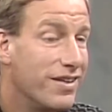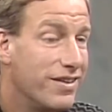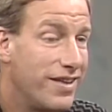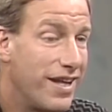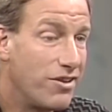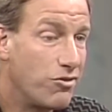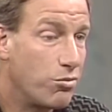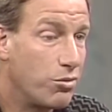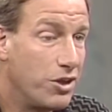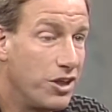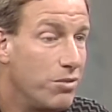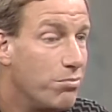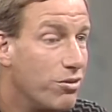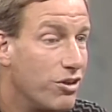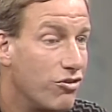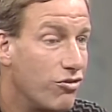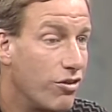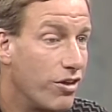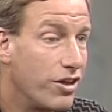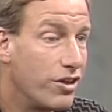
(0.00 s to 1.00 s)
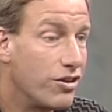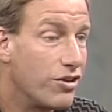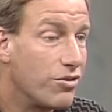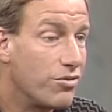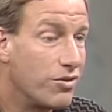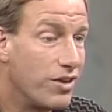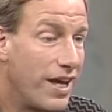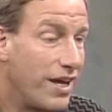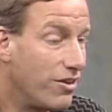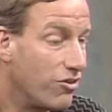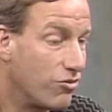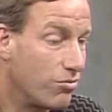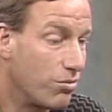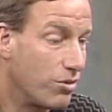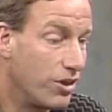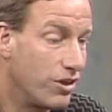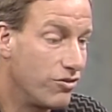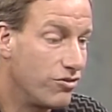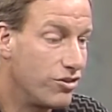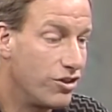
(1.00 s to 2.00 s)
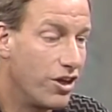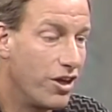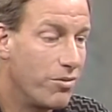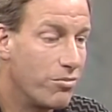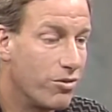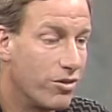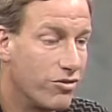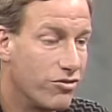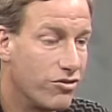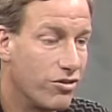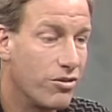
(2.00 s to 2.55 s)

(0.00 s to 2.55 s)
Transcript: that's what he'd been trained to do. That's what his job was.